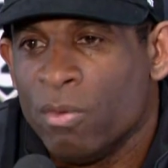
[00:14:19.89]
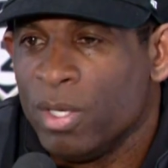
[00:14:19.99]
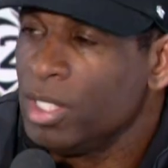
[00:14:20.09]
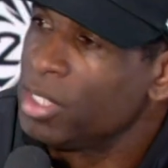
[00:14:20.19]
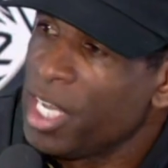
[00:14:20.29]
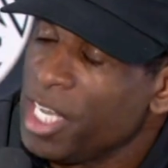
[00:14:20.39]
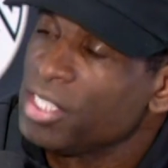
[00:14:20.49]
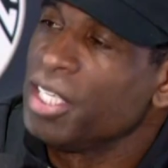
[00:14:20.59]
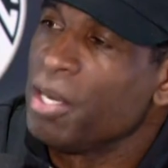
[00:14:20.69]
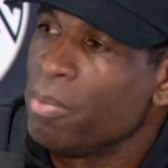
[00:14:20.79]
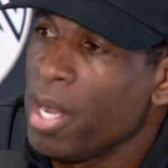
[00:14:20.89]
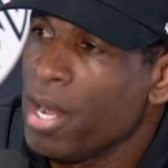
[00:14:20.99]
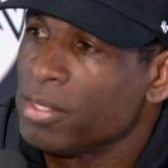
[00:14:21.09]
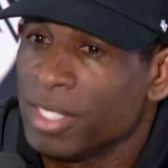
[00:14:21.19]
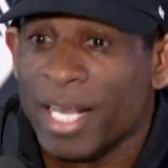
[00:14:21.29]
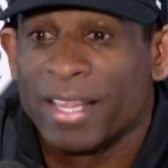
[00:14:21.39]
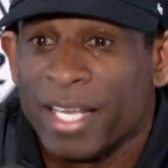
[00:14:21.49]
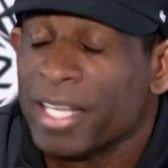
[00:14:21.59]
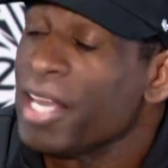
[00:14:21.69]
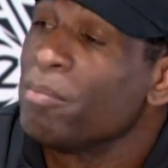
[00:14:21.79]
with these kids and their parents, and I
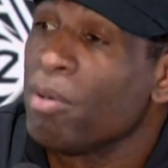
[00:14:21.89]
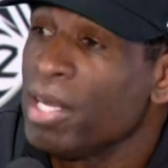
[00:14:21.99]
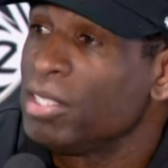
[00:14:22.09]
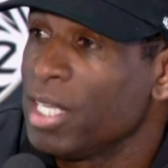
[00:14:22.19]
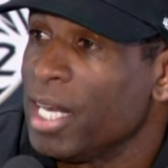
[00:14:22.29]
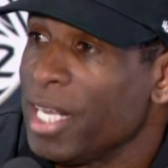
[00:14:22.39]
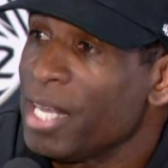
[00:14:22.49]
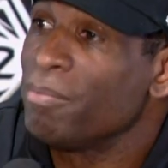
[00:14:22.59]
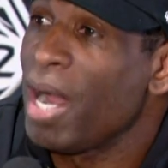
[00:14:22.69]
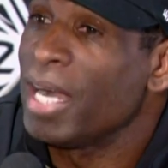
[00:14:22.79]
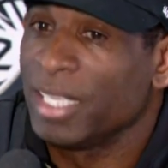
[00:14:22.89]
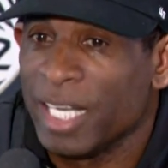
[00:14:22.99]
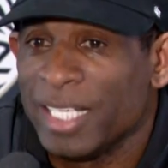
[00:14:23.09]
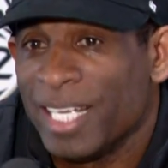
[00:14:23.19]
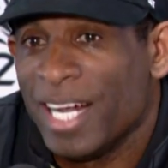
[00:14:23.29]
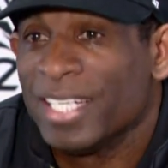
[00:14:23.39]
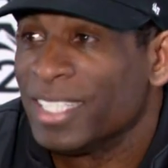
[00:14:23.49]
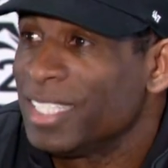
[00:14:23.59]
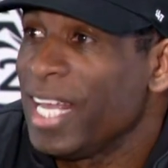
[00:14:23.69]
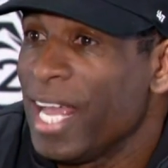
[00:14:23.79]
think they embrace that, they embody that, they
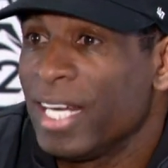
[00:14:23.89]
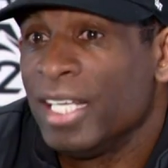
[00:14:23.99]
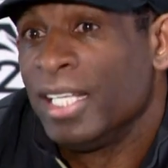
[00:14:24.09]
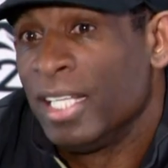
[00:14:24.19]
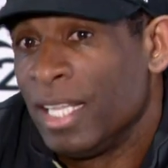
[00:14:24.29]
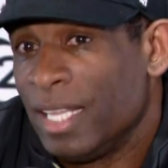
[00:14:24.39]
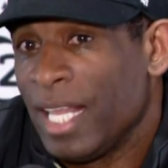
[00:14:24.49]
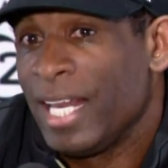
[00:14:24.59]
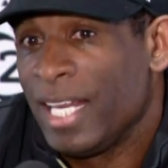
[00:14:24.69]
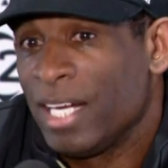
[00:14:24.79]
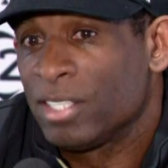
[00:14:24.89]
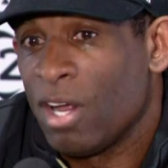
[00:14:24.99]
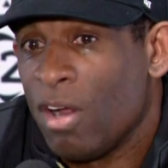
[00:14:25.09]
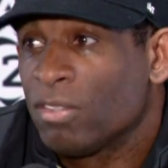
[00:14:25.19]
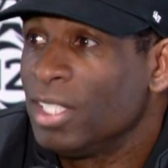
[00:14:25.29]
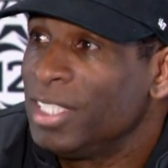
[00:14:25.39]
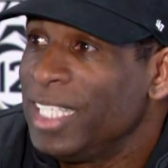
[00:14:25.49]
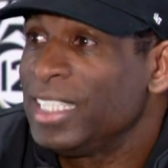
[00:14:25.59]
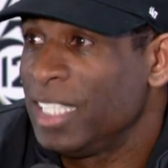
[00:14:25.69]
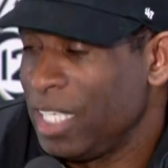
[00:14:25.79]
understand that there's
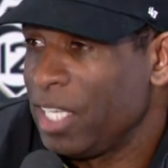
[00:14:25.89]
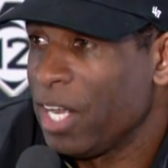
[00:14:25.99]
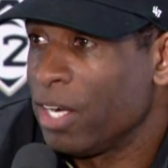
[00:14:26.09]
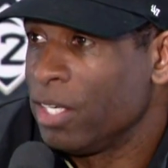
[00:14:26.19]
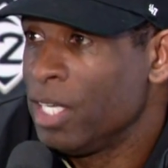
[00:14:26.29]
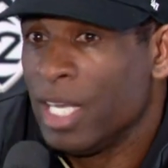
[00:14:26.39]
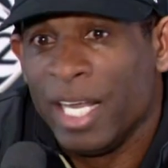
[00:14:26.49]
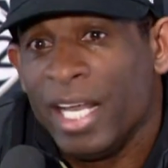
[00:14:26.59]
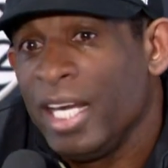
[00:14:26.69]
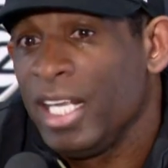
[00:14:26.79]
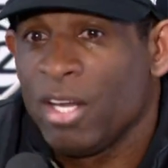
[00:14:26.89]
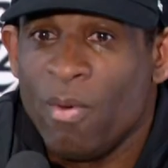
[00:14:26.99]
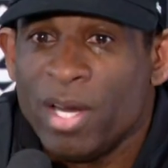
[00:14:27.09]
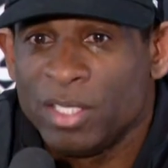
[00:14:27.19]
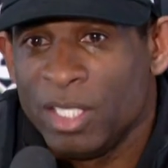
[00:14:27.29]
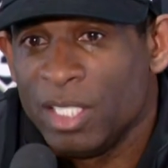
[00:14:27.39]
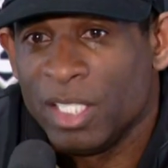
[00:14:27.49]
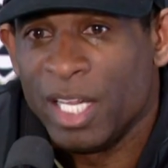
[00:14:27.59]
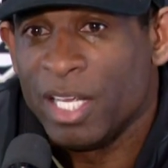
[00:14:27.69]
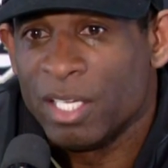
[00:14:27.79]
authenticity there. Any question
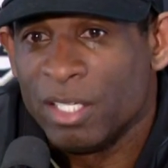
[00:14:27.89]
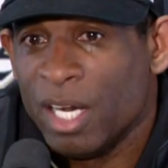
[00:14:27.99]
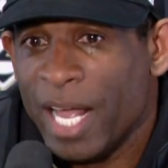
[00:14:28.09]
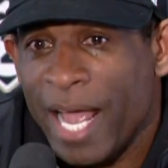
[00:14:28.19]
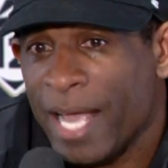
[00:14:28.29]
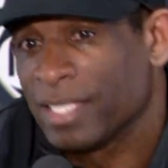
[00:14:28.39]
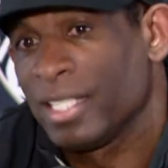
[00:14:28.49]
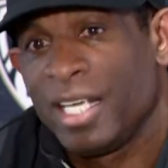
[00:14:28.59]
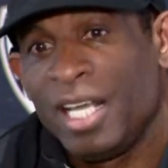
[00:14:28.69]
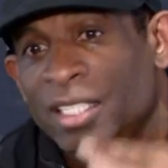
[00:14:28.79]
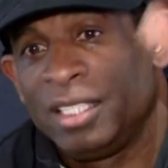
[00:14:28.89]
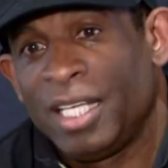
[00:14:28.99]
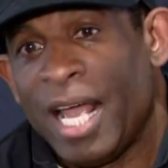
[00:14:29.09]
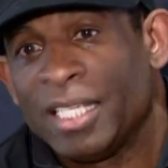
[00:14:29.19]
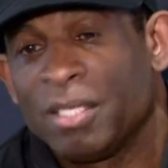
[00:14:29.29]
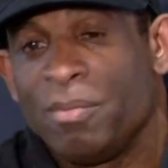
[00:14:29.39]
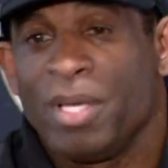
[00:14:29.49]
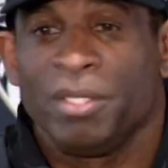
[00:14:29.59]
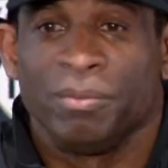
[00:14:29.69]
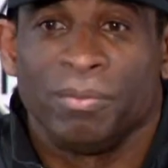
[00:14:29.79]
that they could uh, ask a kid just ask
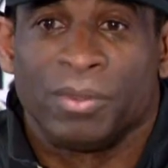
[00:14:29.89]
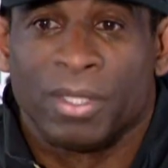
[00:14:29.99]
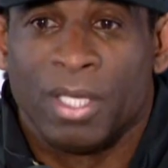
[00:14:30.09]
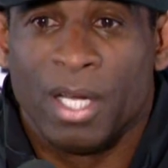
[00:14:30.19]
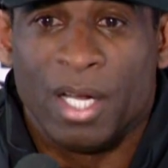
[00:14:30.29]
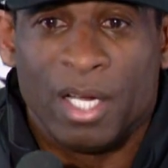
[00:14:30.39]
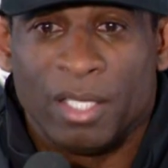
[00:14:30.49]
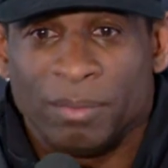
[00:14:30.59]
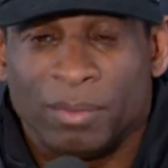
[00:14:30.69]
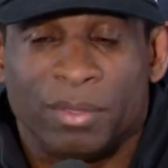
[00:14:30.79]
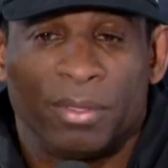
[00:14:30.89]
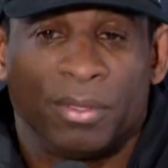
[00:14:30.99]
me um,